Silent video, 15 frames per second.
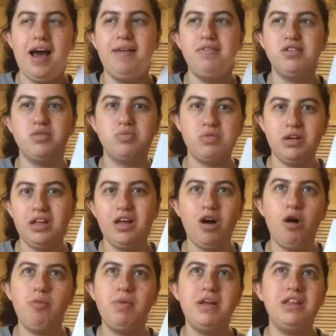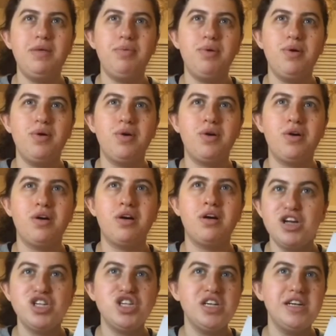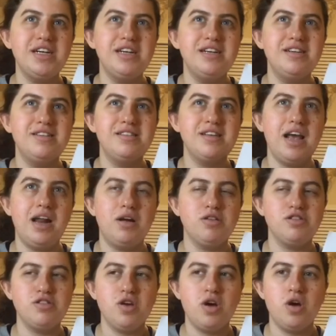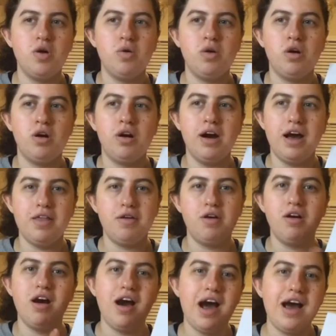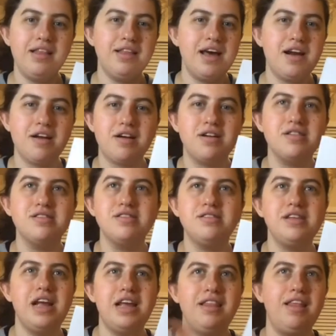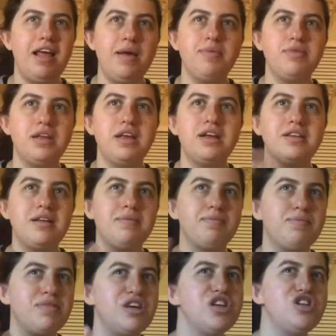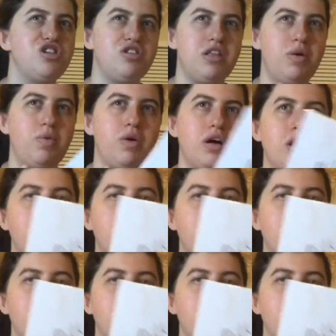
I'm just really hoping they put her brushes and also her other highlighters in the Ipsy, because I'm pretty sure they